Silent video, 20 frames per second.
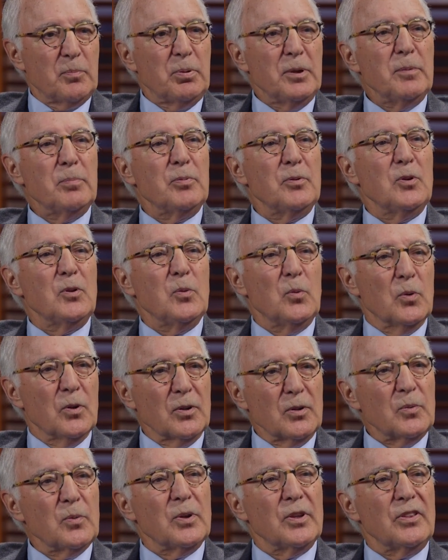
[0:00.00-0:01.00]
the people you
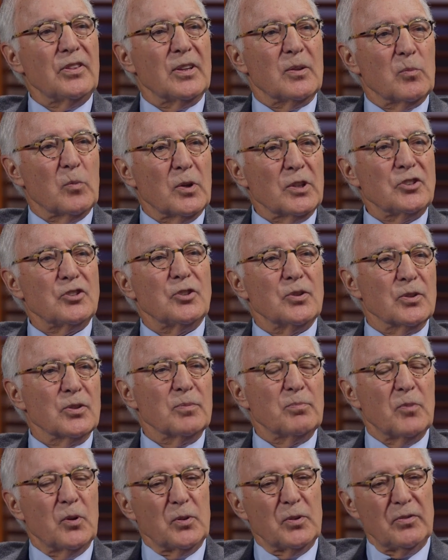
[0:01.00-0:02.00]
work with and what
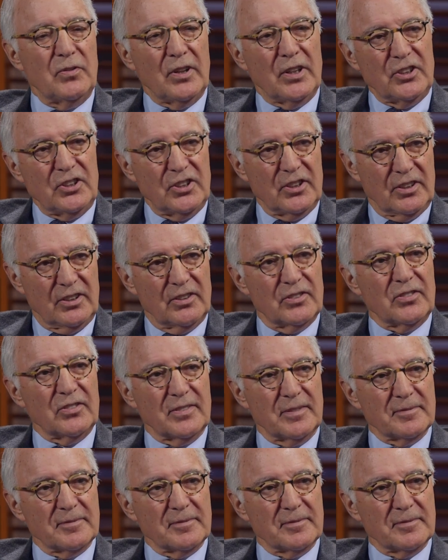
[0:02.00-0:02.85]
your motivation is.